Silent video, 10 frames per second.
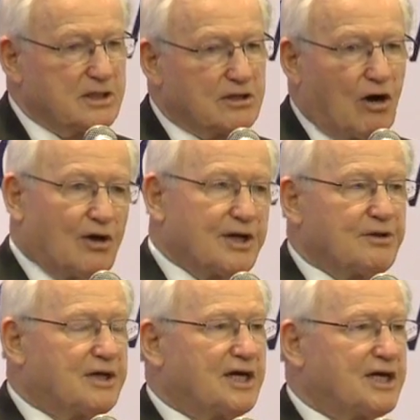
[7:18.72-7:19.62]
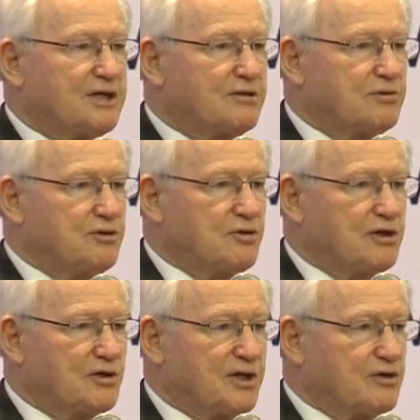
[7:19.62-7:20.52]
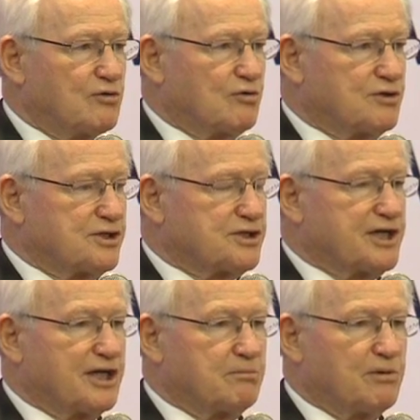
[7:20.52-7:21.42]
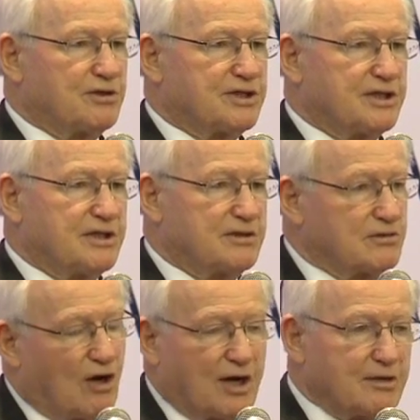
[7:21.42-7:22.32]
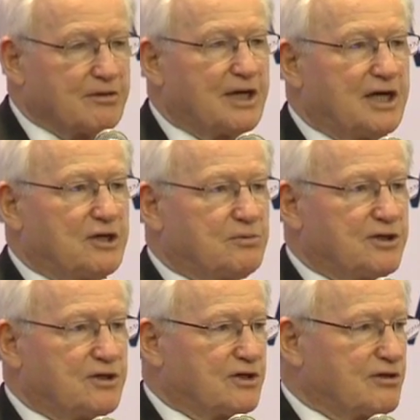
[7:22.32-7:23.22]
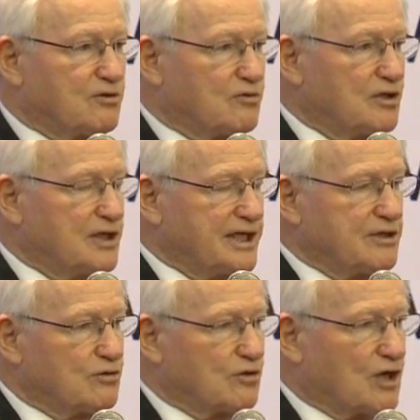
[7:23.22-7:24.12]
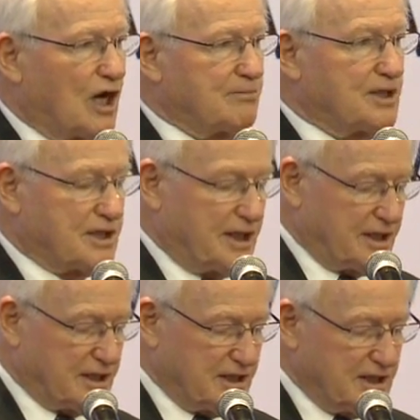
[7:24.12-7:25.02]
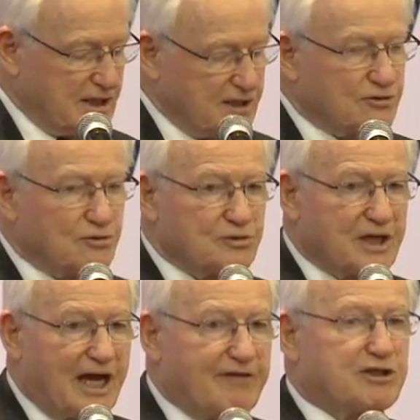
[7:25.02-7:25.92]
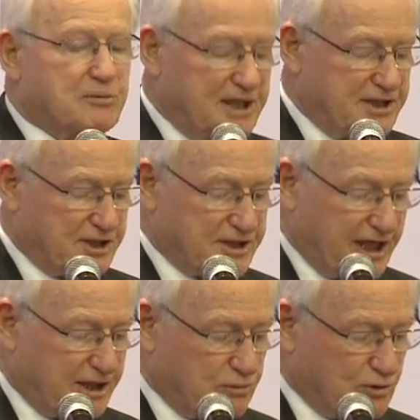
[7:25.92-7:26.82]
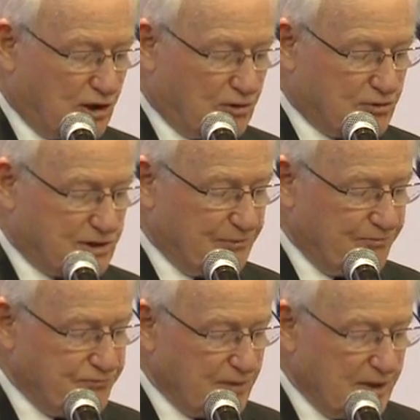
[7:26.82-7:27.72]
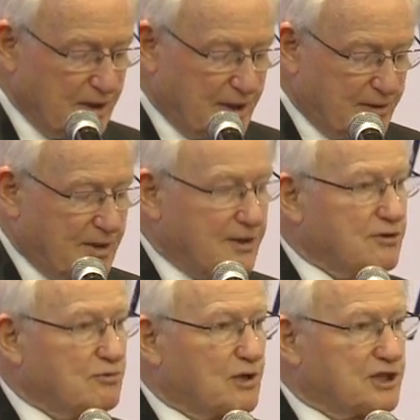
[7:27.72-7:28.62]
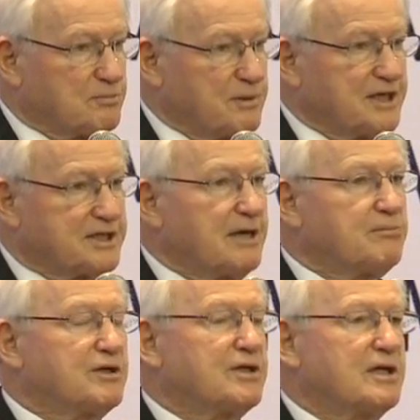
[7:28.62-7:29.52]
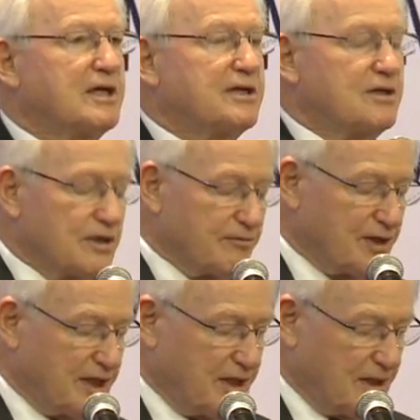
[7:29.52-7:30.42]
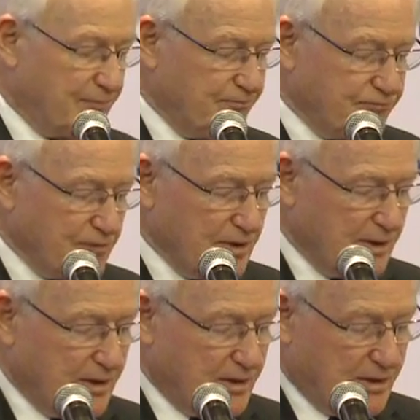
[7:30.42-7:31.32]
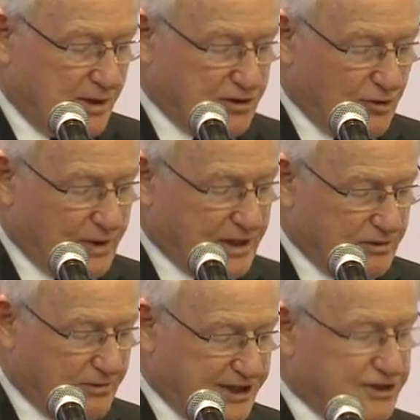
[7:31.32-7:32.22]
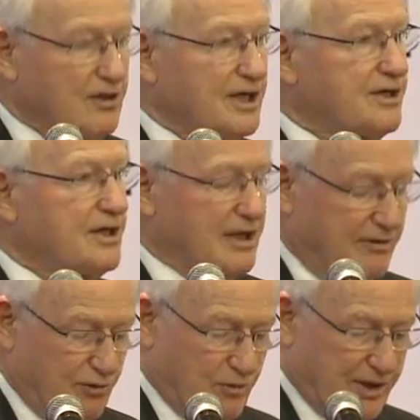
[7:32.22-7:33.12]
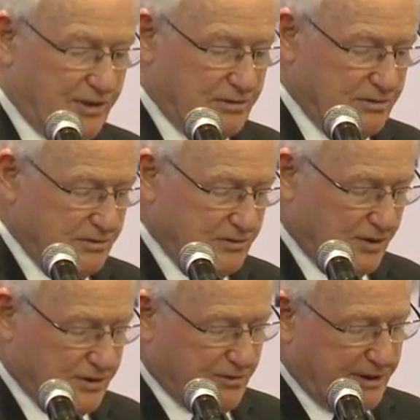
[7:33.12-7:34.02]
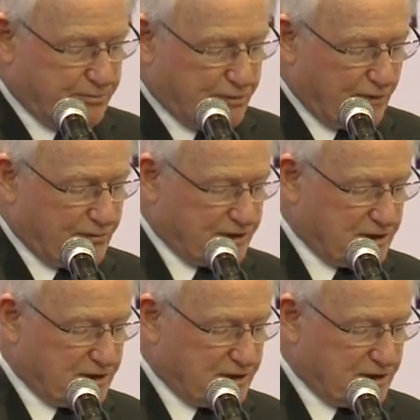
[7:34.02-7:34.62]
Gone are the days when you could ignore sustainability. Gone are the days when you can ignore climate change. So they have to be sustainable goals. And this is what's been attempted and delivered here. So I congratulate on the great progress.